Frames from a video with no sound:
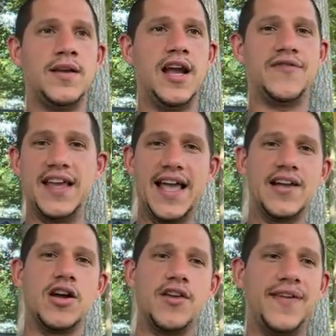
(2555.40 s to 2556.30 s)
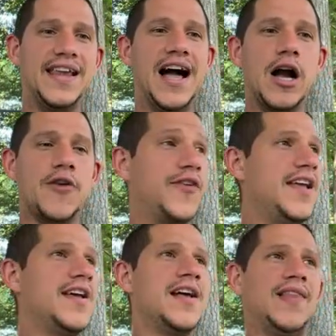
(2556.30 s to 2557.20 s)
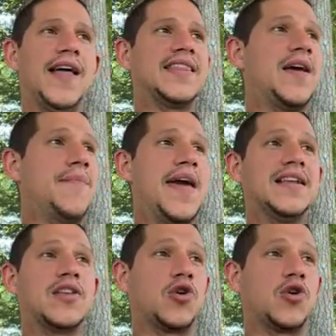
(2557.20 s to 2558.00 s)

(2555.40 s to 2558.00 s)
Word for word: If they get good at videography, let them make the